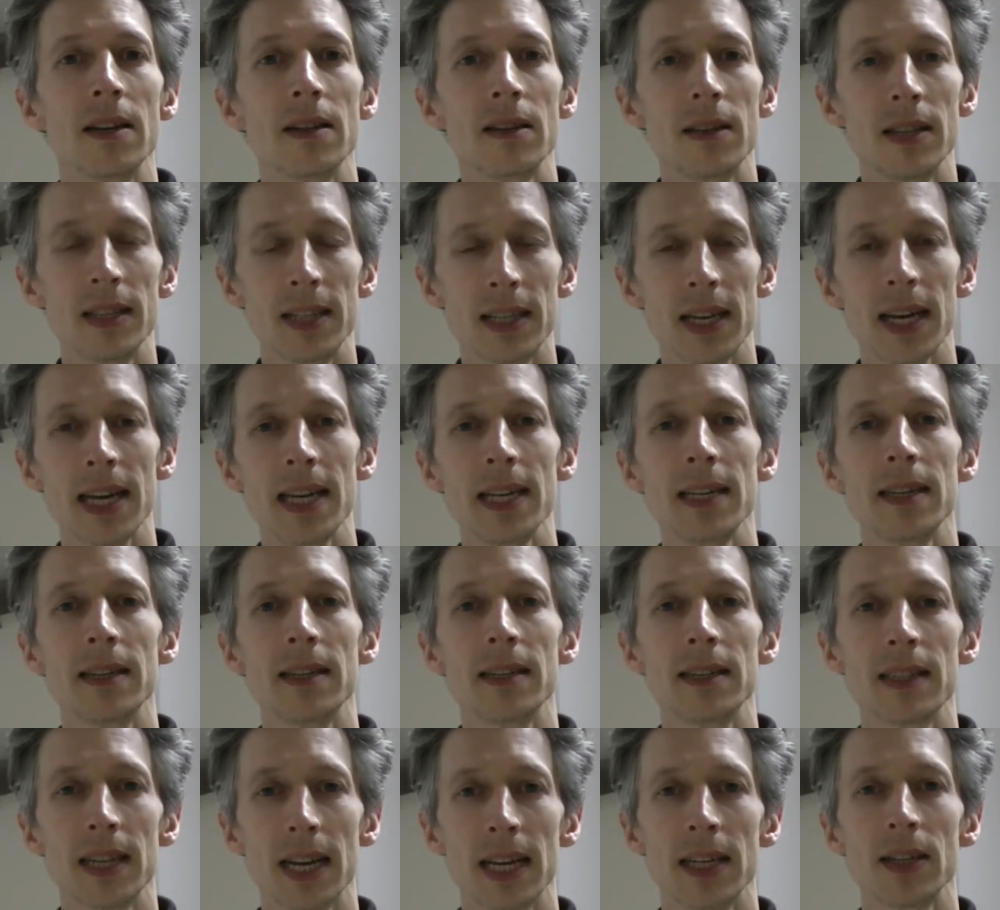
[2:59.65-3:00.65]
the
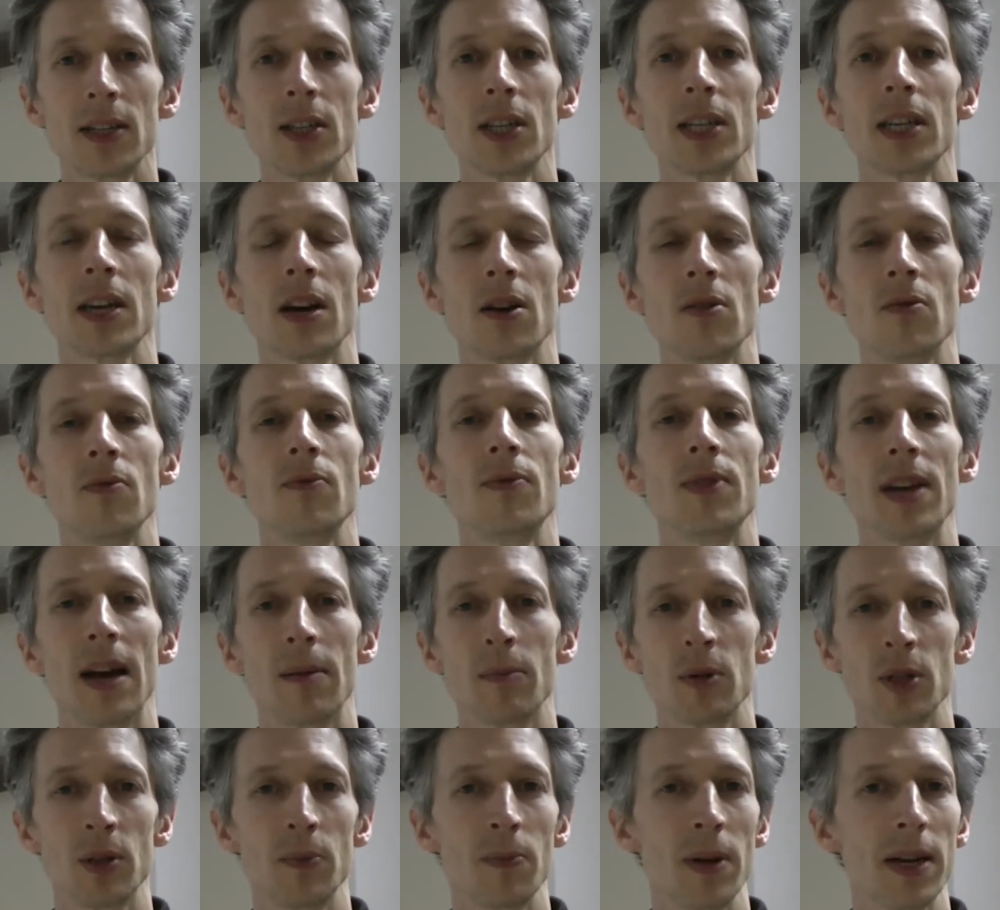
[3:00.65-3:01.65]
date tends to go that
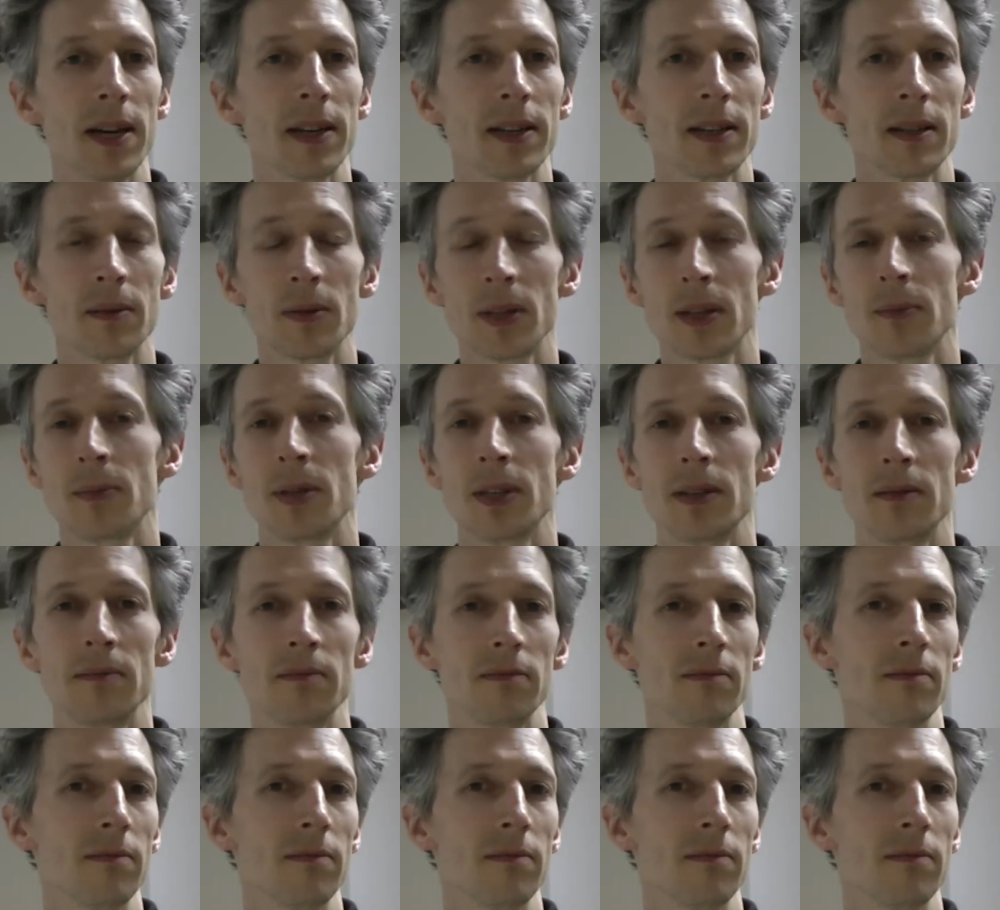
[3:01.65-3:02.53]
much better. Sometimes it